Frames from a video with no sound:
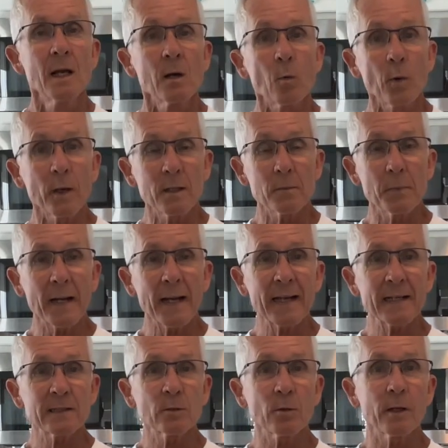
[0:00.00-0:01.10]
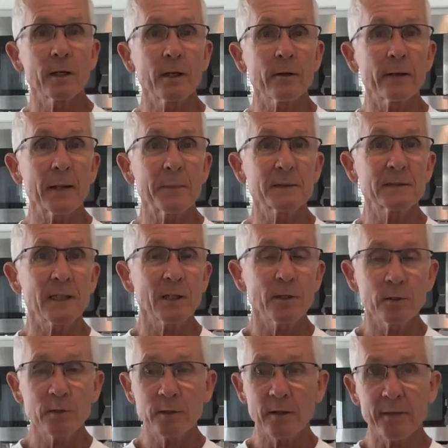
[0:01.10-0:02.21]
Welcome back to another
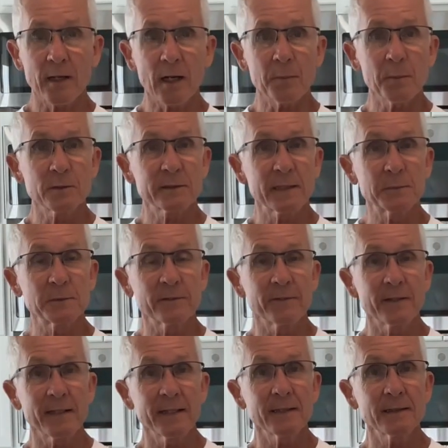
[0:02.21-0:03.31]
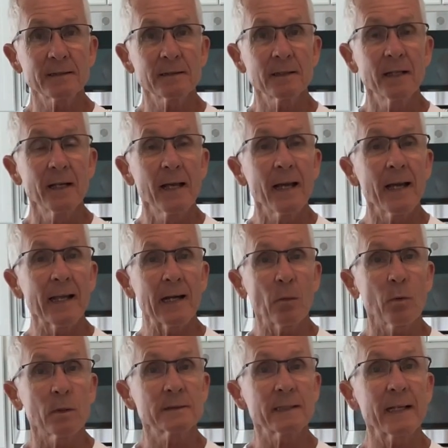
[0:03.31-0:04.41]
episode of the Almost Tipsy Vegan. And I
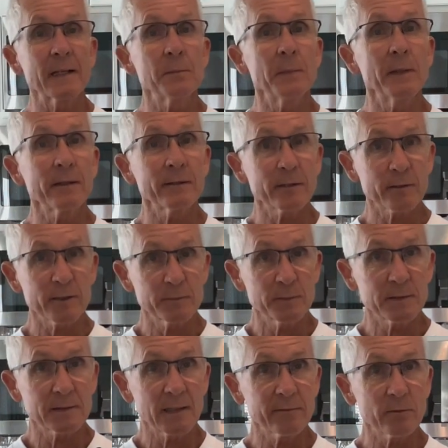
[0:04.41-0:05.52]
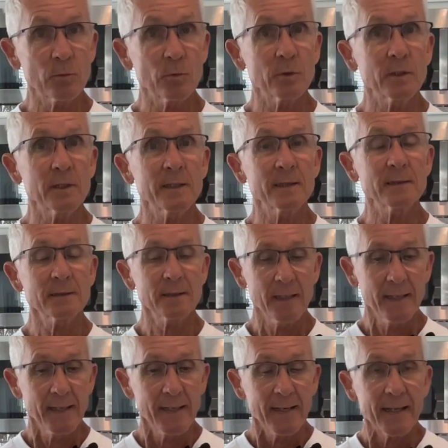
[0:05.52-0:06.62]
want to say Merry Christmas to everyone.
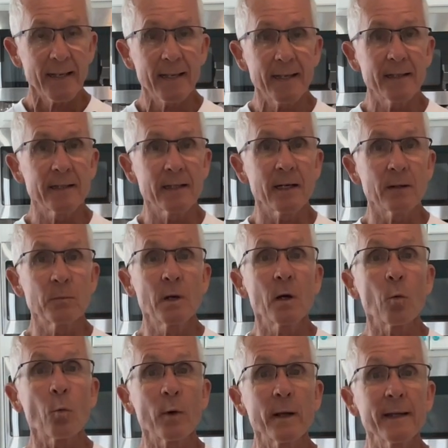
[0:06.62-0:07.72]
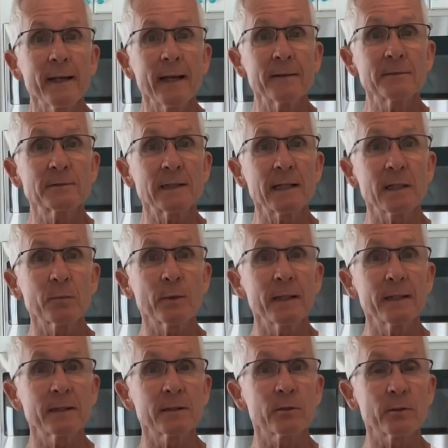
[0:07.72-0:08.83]
And we have
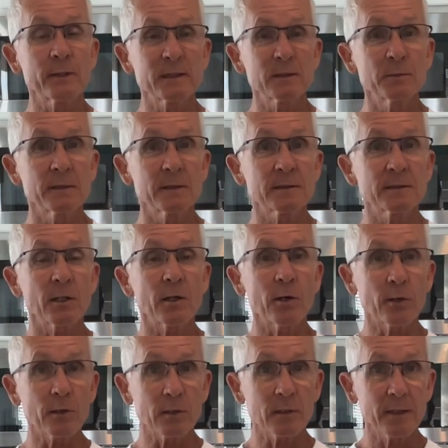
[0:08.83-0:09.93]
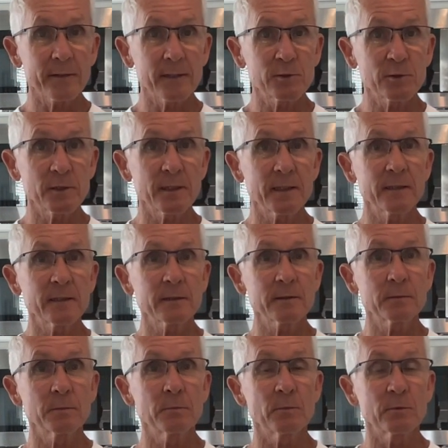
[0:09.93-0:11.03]
celebrated Christmas early this
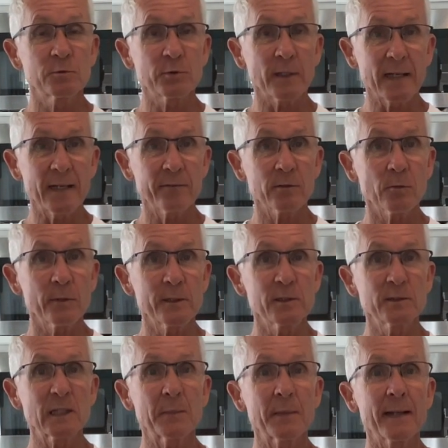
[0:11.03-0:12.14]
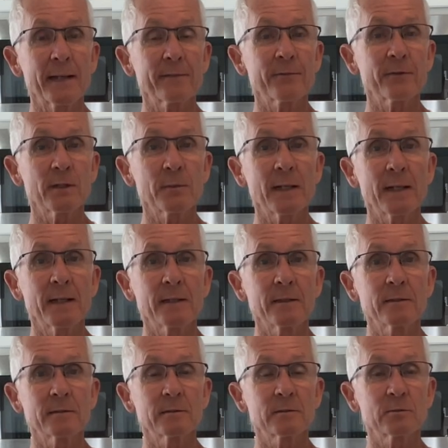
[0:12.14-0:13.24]
year with travel. We just got back from
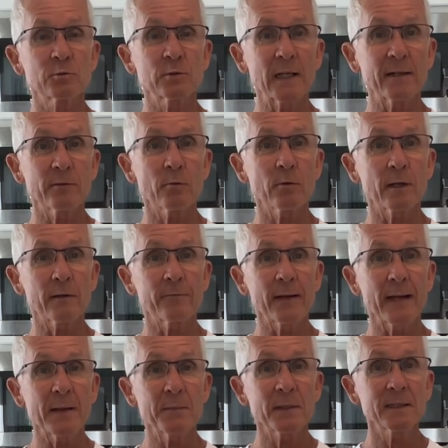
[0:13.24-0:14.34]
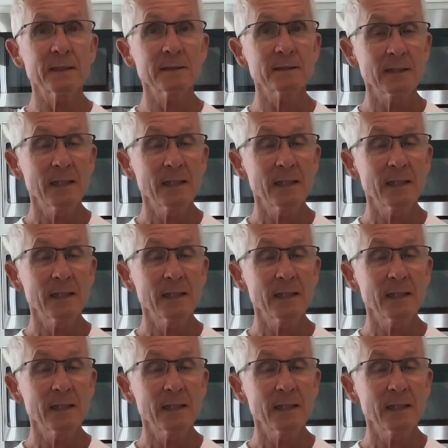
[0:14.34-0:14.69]
our travel with our families.